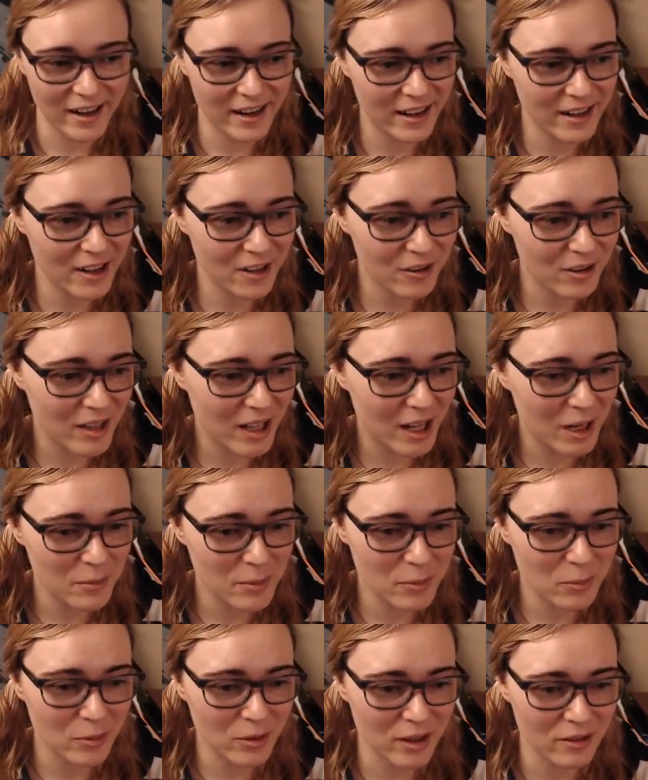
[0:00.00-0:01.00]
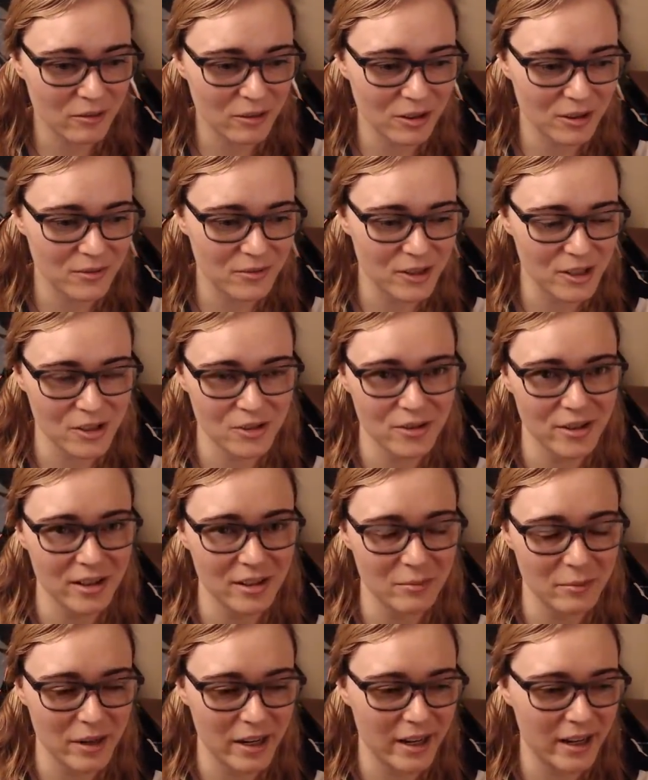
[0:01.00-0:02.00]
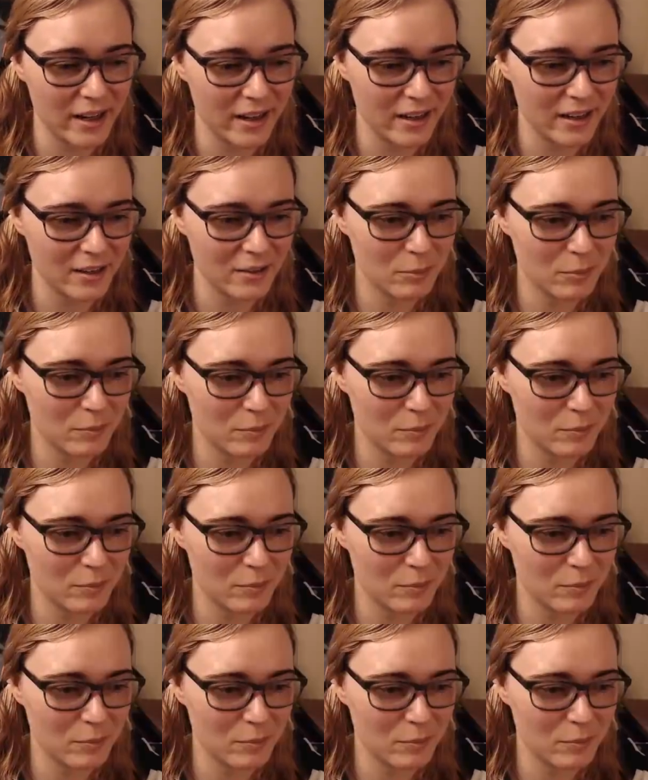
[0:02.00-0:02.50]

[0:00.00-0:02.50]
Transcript: And I know a lot of people get really frustrated by